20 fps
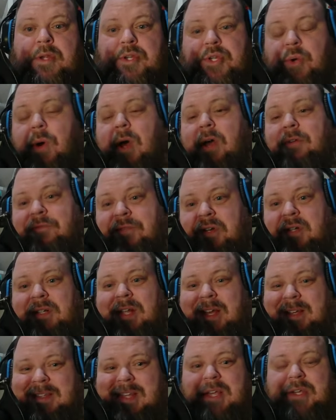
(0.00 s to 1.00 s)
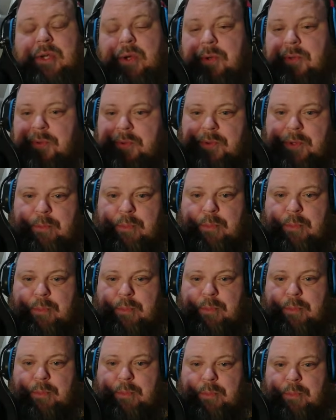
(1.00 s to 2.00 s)
Do I feel like they go through the
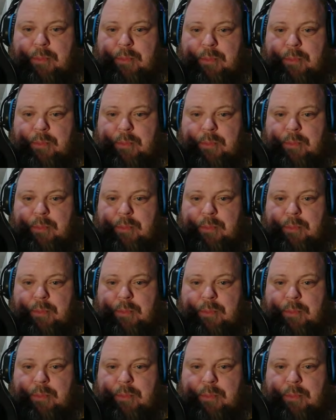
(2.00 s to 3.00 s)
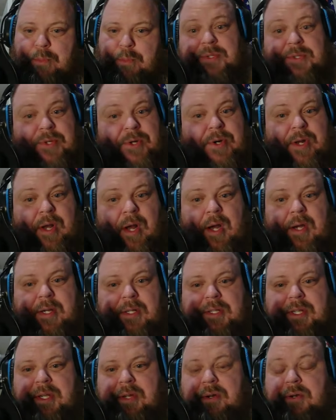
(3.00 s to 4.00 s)
motions with the haka sometimes and certain haka
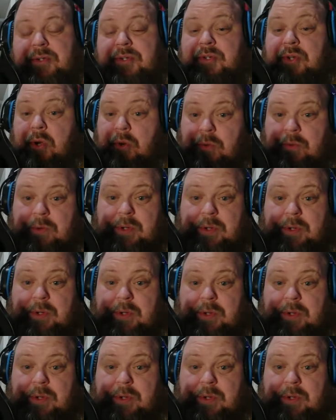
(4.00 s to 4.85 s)
leaders don't really